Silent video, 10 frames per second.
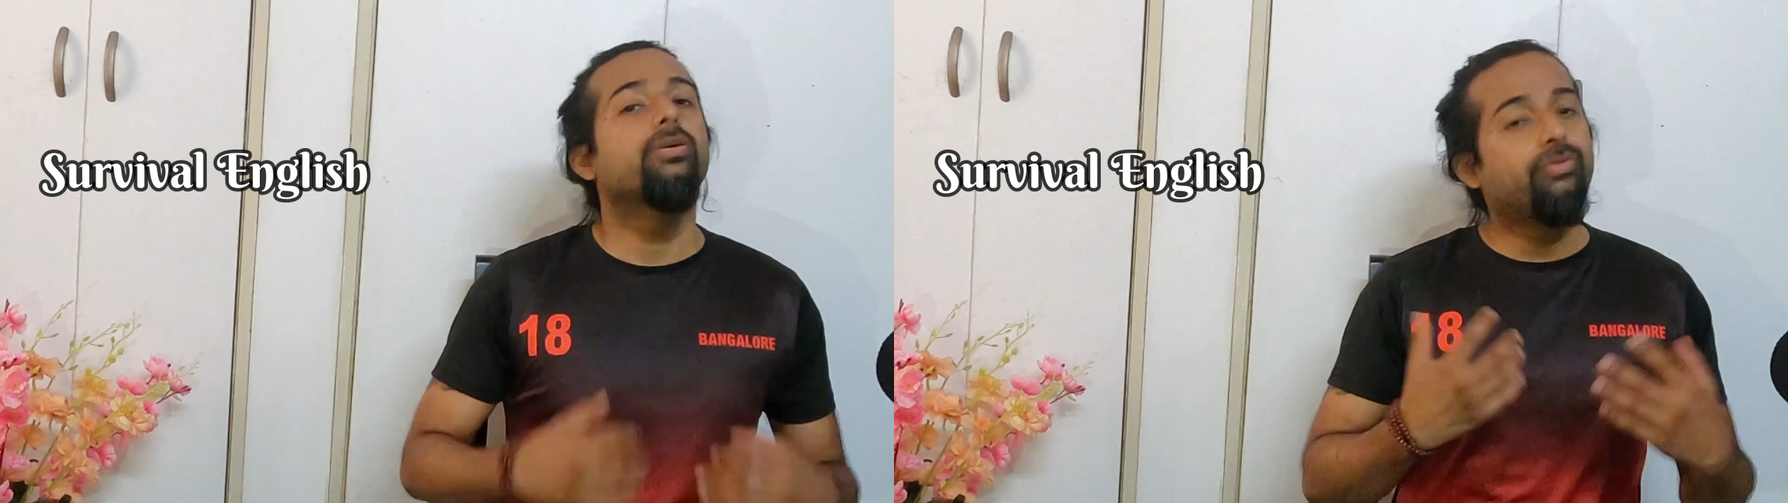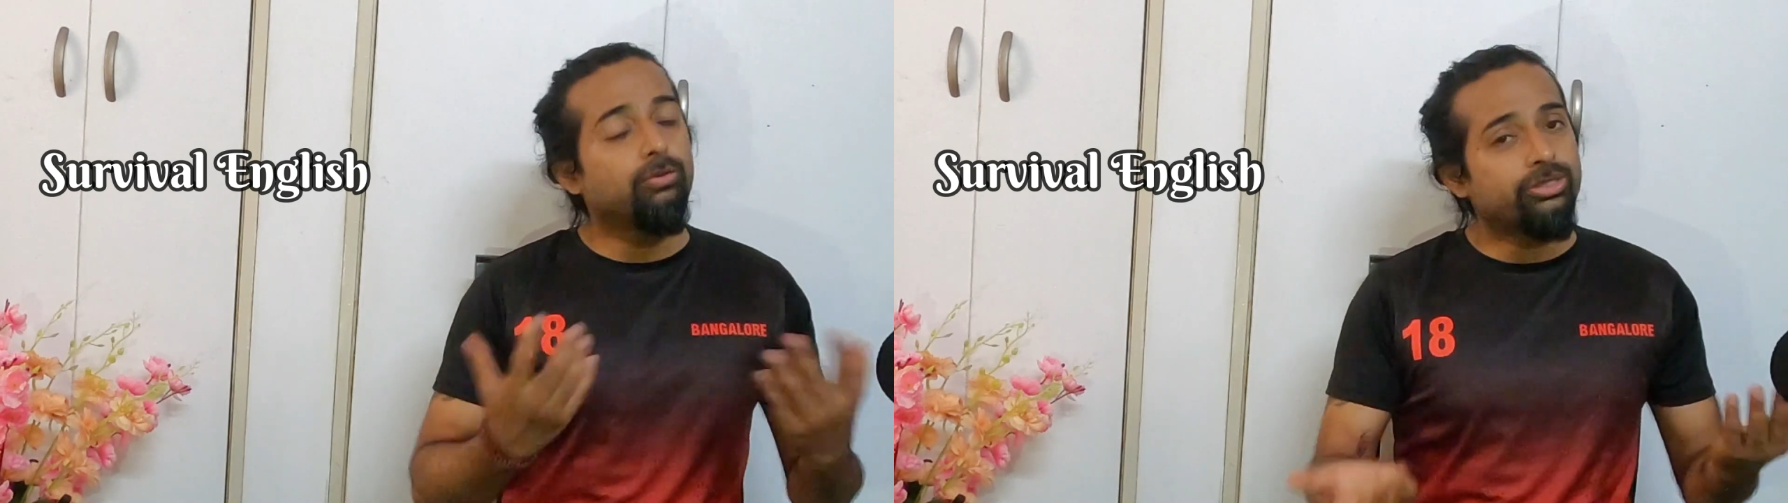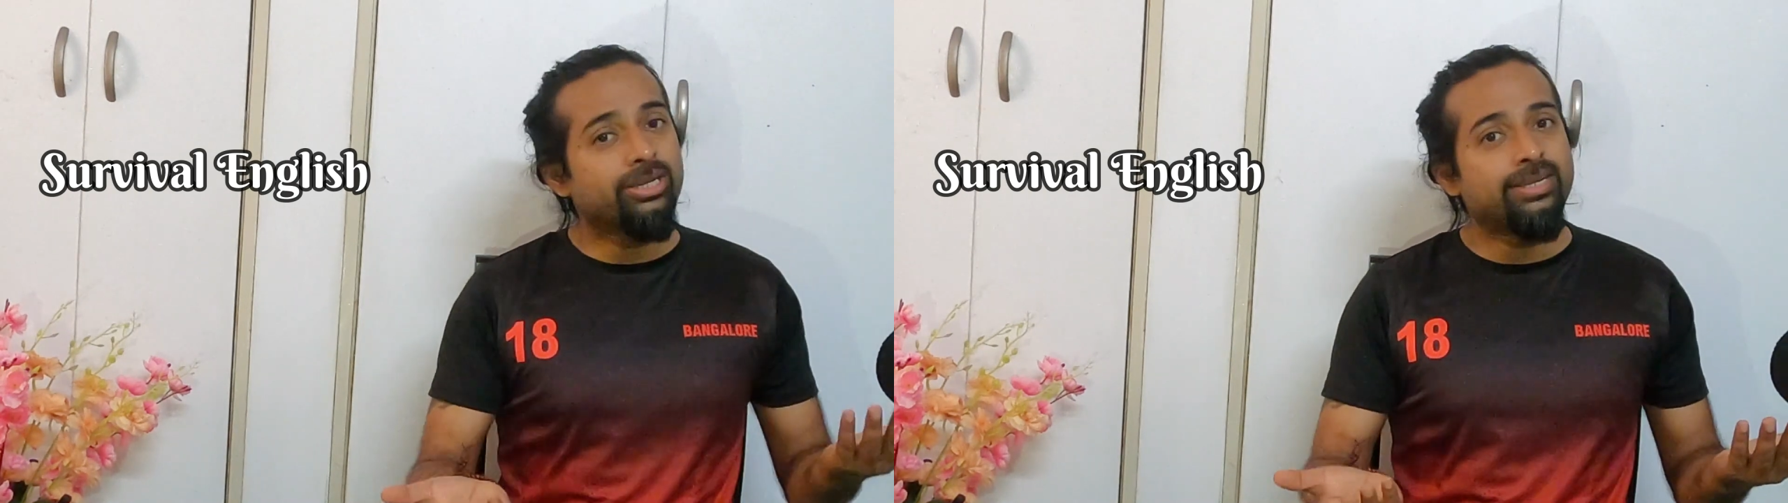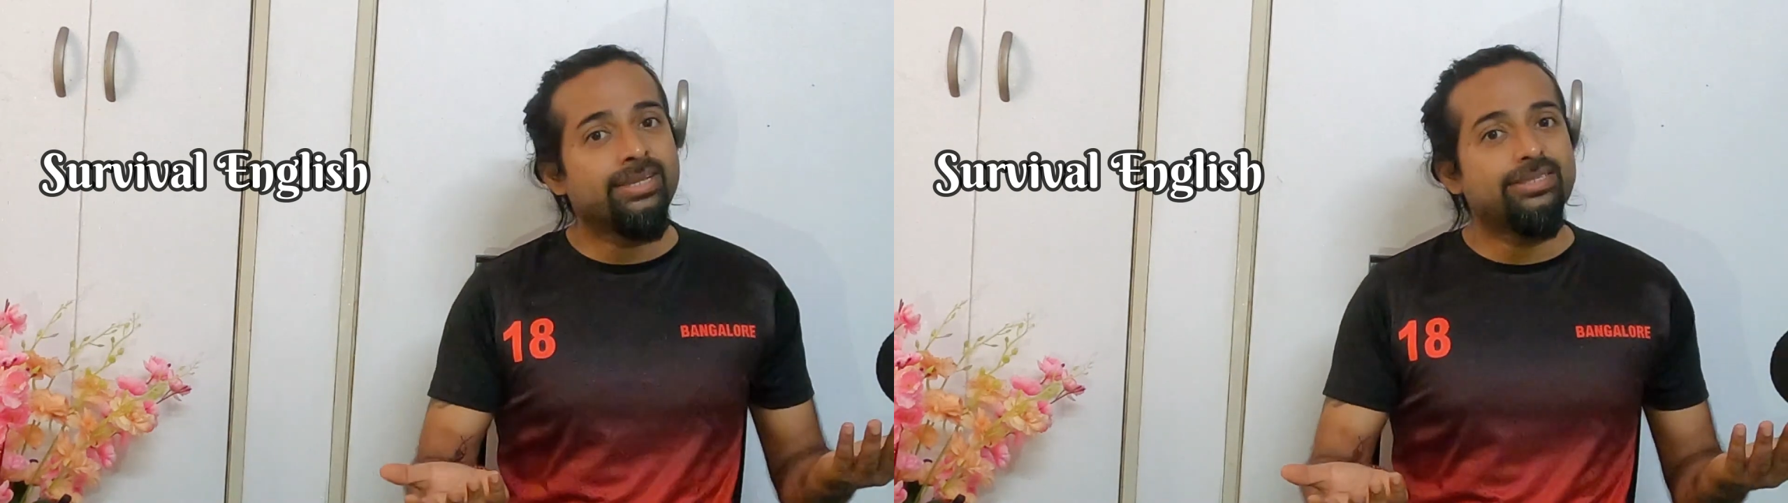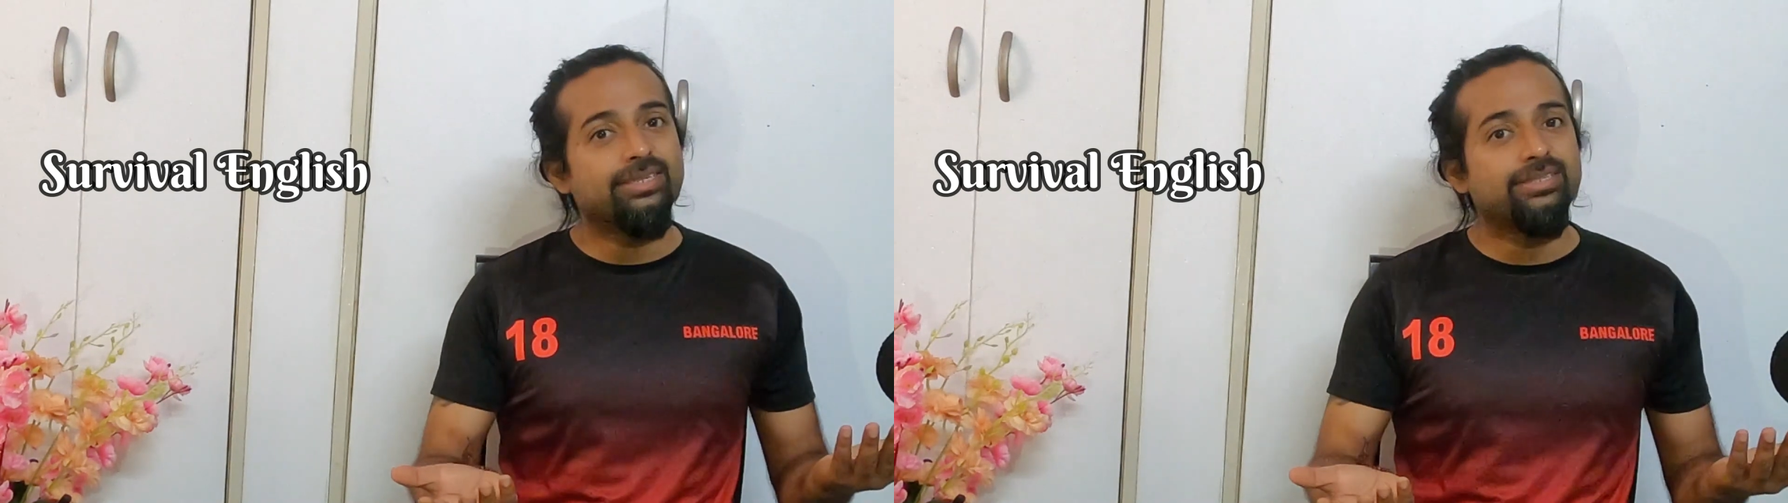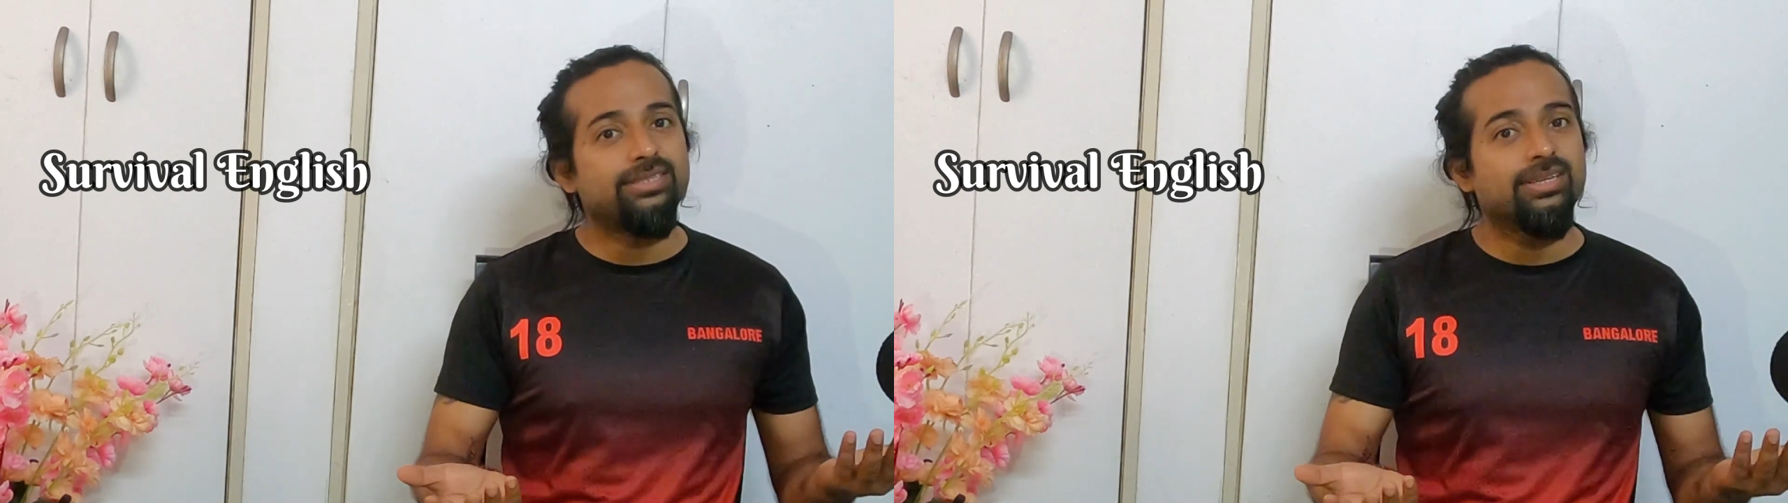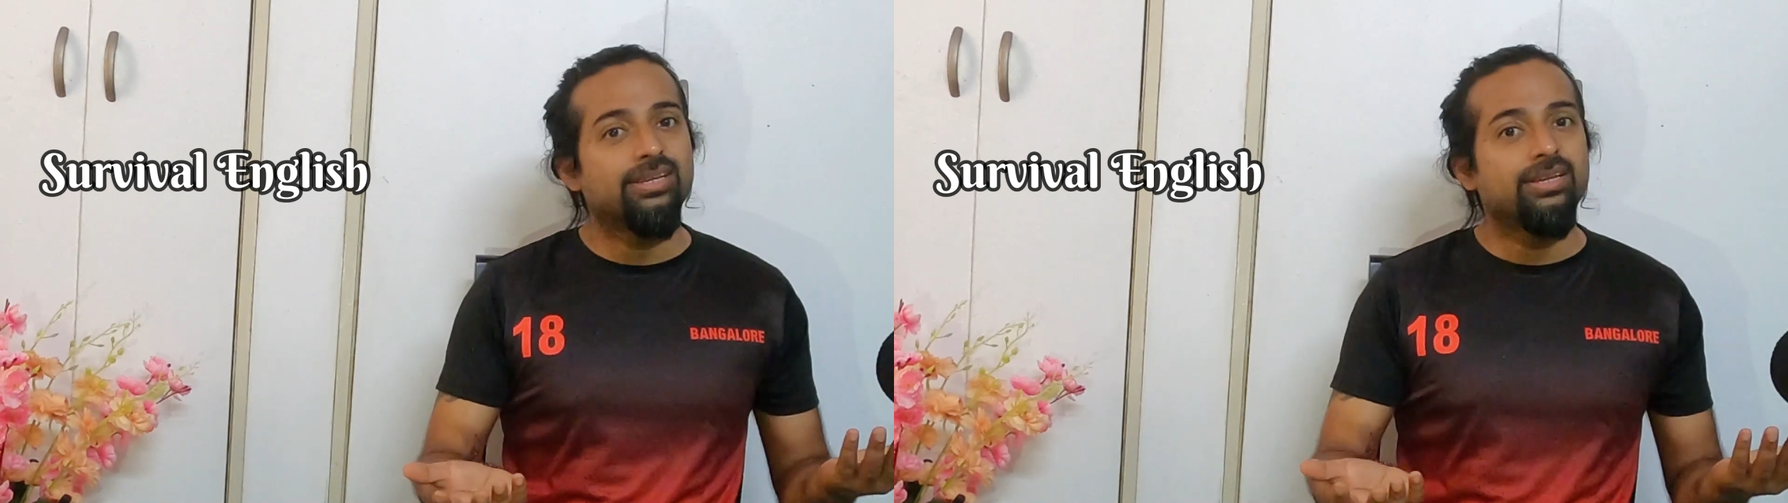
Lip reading: Few sentences,